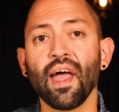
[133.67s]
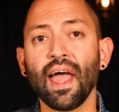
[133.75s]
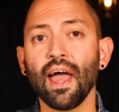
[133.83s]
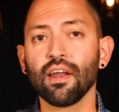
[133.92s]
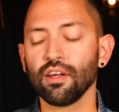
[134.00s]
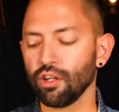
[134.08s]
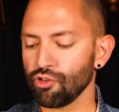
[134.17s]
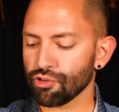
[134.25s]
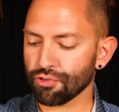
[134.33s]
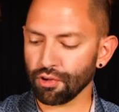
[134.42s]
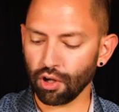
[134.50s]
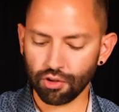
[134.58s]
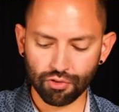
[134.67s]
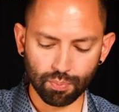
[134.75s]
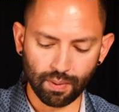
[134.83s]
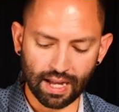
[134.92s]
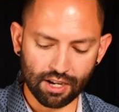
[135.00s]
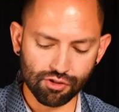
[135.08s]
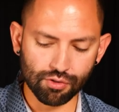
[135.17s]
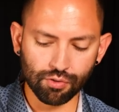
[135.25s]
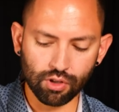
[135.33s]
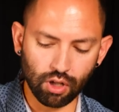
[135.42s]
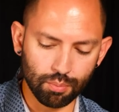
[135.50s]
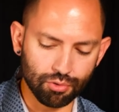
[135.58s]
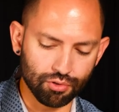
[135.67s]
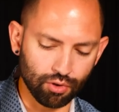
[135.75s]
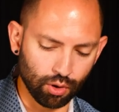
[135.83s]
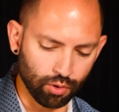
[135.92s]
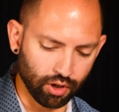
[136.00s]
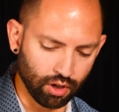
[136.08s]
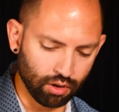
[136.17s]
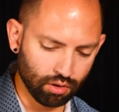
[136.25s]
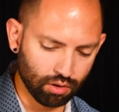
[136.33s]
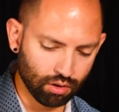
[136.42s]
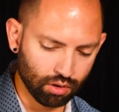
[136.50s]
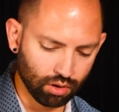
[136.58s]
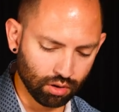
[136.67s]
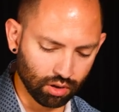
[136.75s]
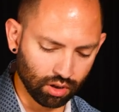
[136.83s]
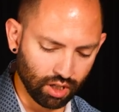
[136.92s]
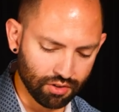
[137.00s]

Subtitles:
Add in just a splash of club soda, a little